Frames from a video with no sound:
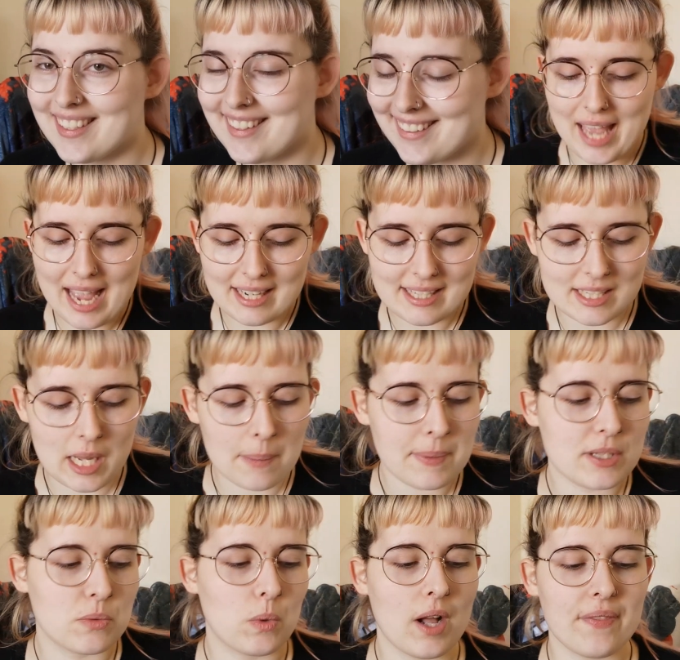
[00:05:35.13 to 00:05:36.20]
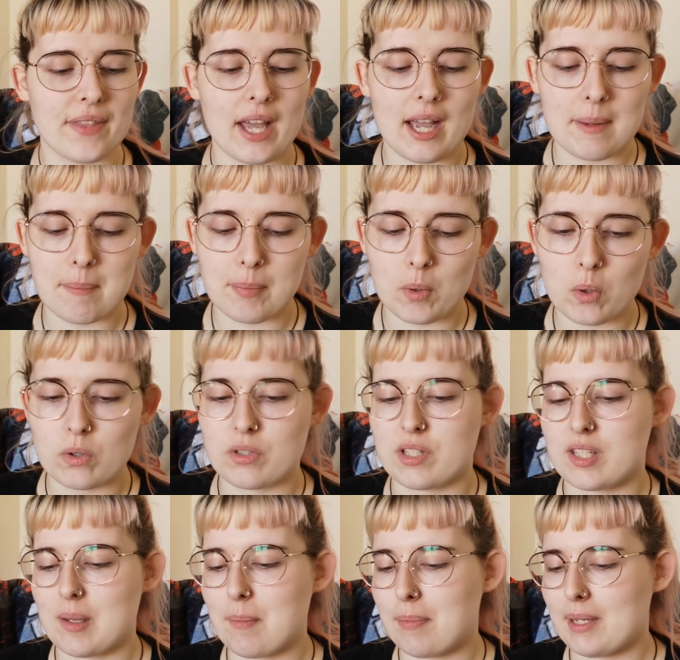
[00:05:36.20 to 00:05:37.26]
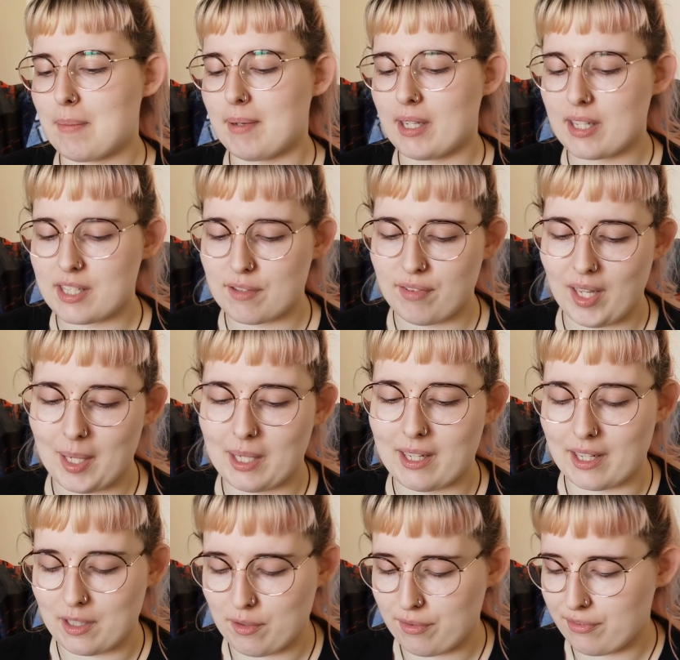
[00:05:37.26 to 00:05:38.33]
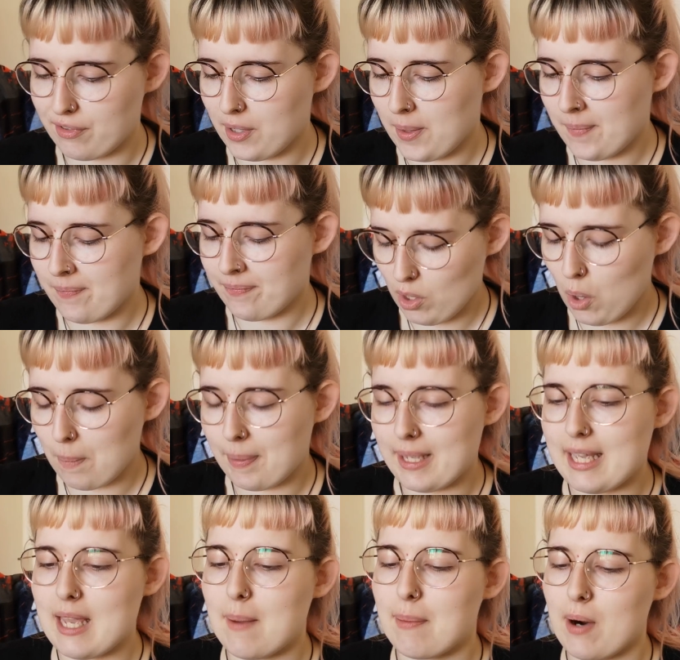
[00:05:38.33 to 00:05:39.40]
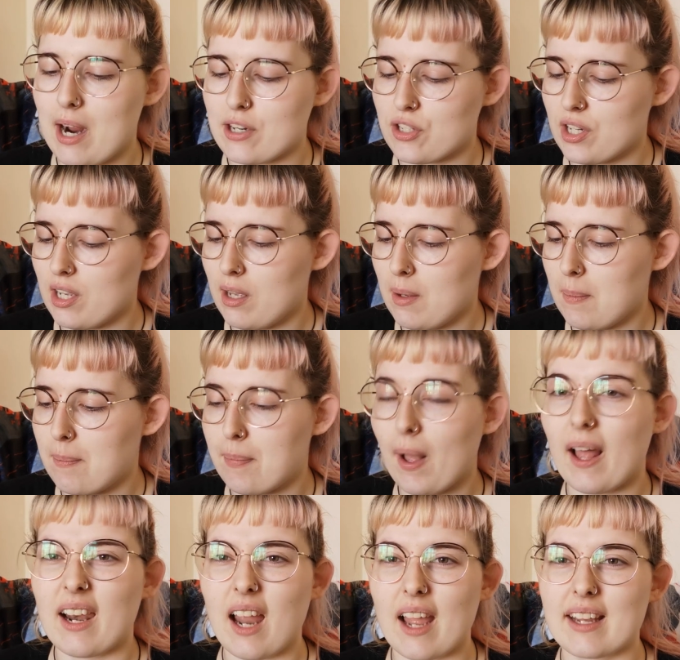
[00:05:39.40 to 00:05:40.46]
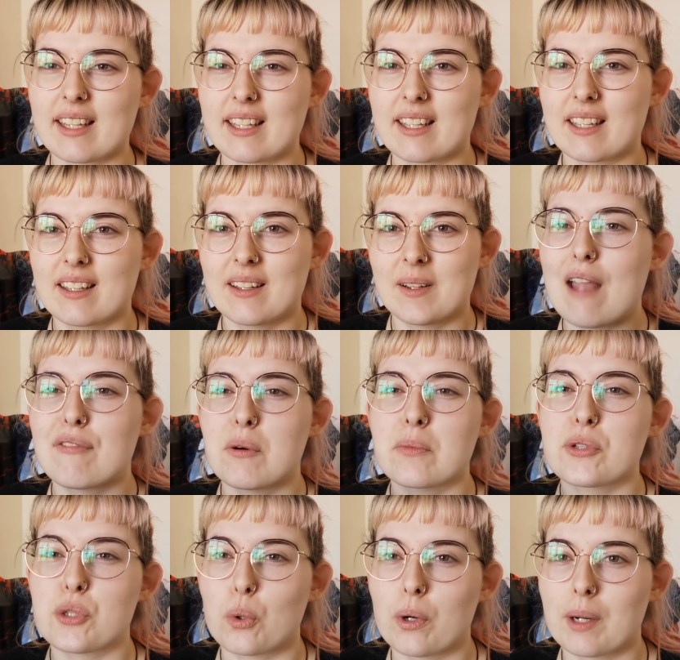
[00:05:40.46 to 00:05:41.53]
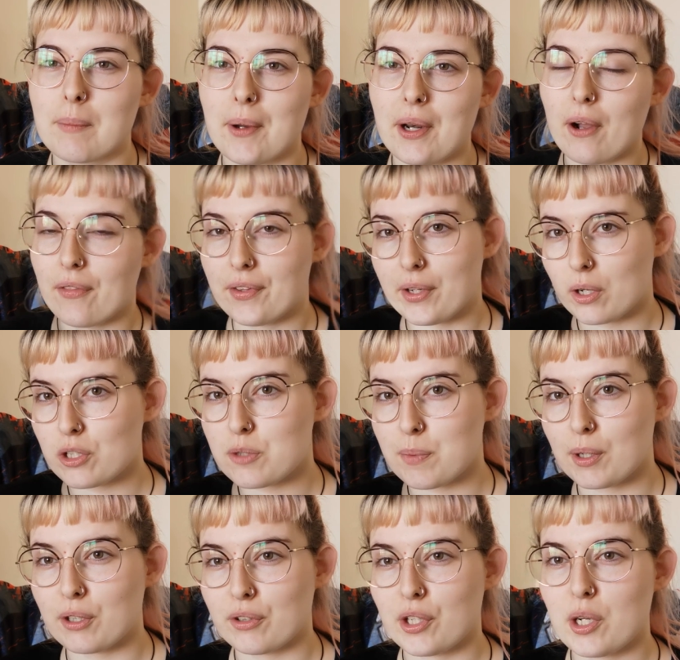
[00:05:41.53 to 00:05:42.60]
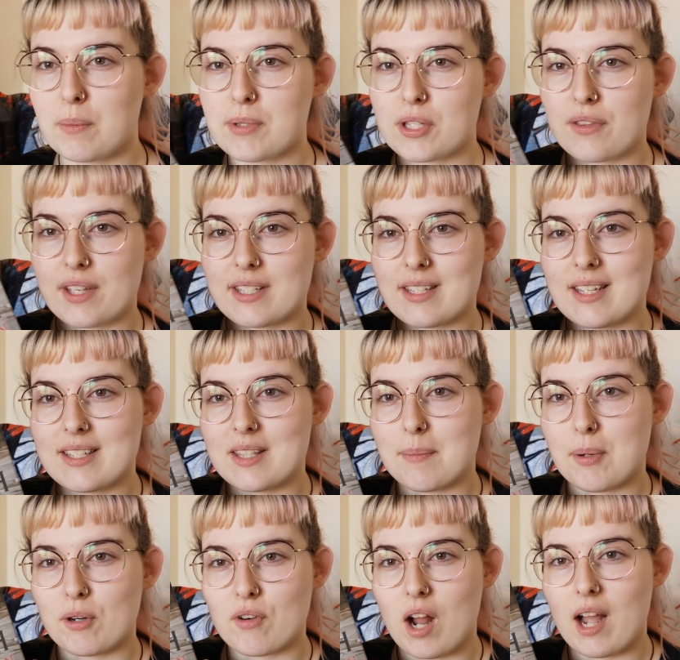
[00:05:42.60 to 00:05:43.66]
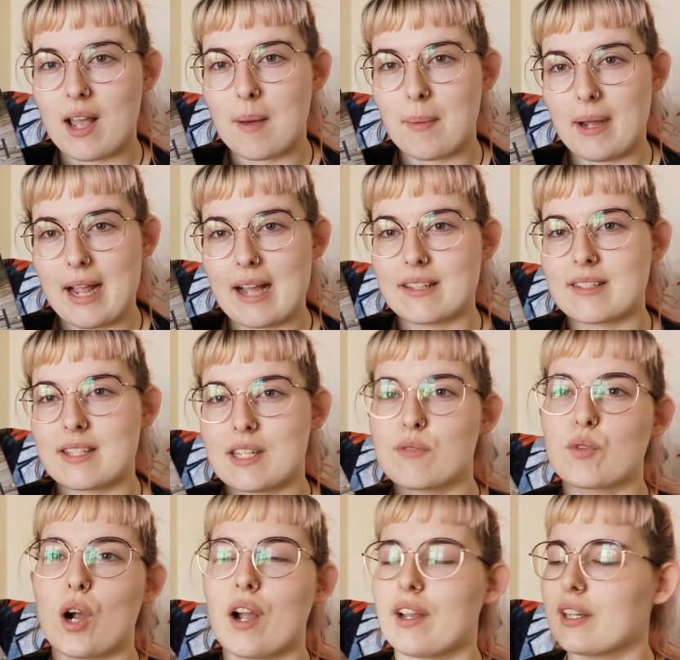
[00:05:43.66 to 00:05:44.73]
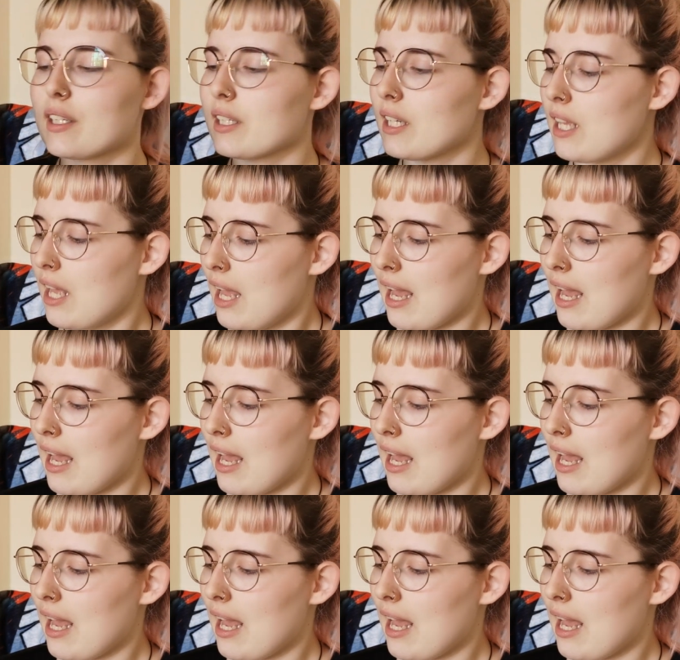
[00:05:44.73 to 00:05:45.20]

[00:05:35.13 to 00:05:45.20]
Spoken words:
Next up is one that I bought simply because of like kind of, not peer pressure, but like everyone was talking about it on the Goldsboro group. So this is The Pariah by Anthony Ryan.